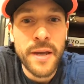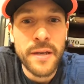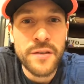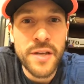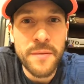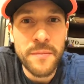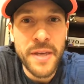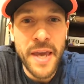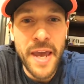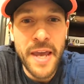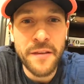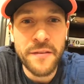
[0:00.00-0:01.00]
Jim
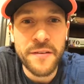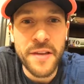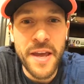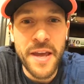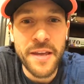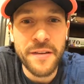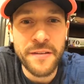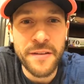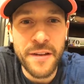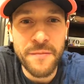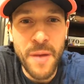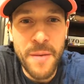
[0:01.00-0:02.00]
Kane says,
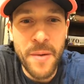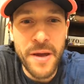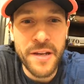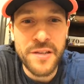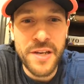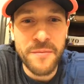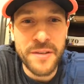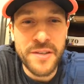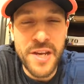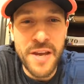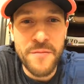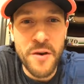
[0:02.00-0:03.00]
This is my buddy Jim.
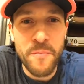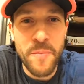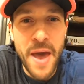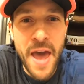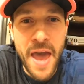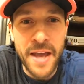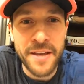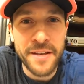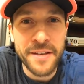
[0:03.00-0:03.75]
Jim, you're back.